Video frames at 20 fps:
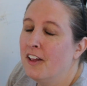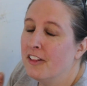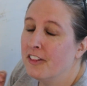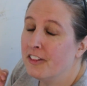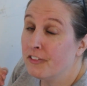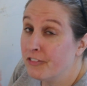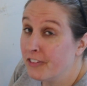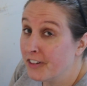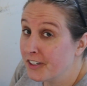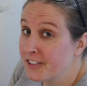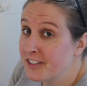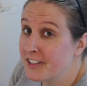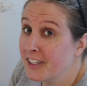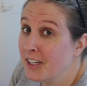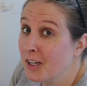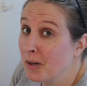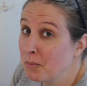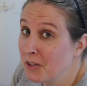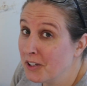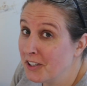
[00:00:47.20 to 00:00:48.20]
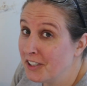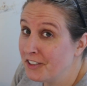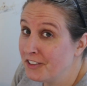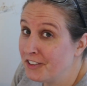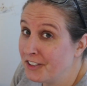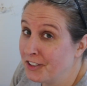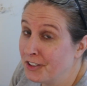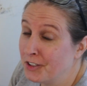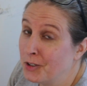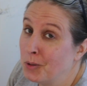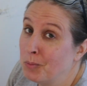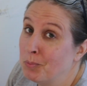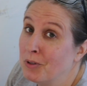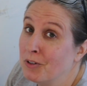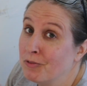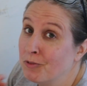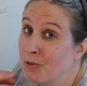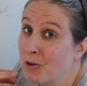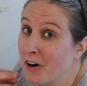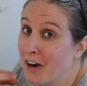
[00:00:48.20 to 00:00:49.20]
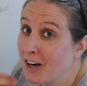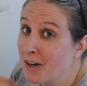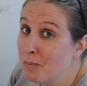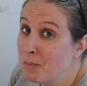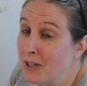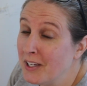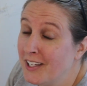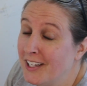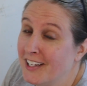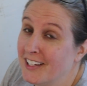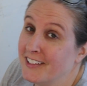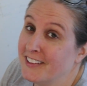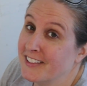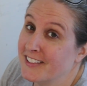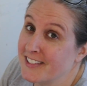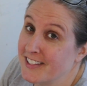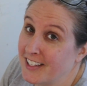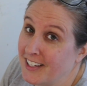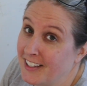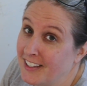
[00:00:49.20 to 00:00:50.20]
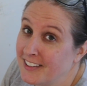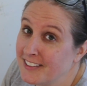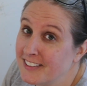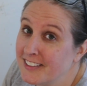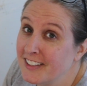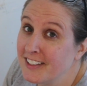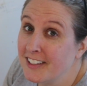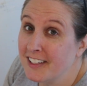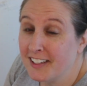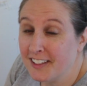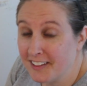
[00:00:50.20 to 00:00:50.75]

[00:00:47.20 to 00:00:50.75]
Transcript: The first thing I'm going to do before I begin this easy,